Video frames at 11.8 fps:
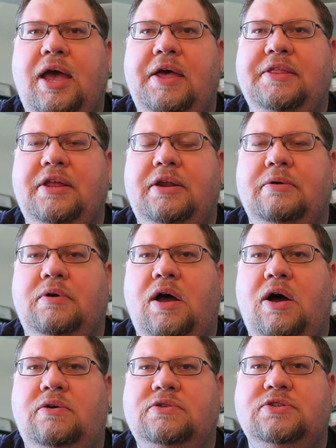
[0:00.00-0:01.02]
And then it will
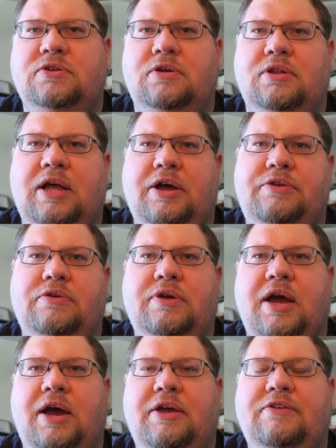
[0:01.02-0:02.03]
also allow you
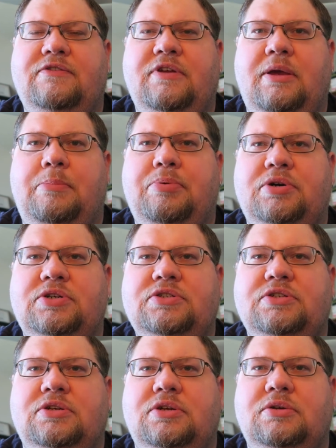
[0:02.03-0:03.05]
guys a
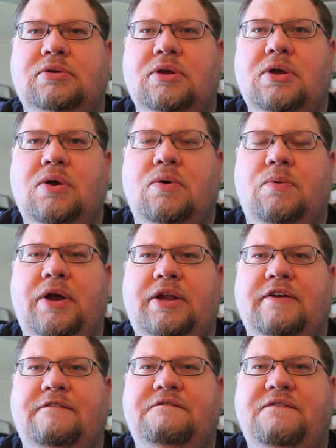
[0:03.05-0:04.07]
personal way
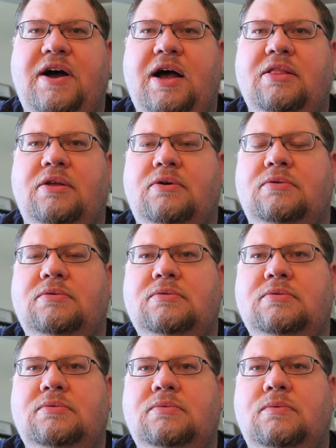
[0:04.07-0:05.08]
to follow
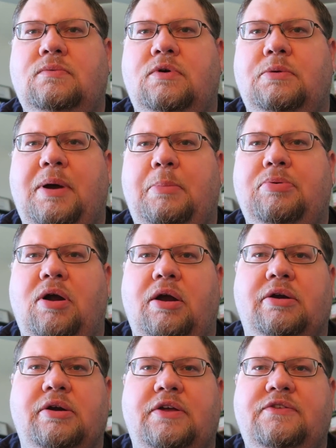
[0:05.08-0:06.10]
where my
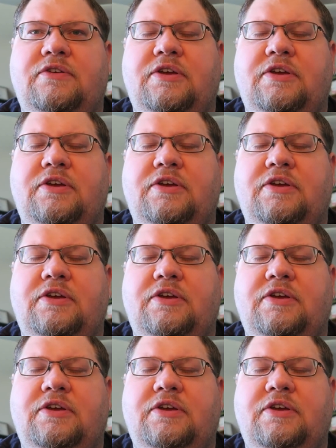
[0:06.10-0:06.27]
progress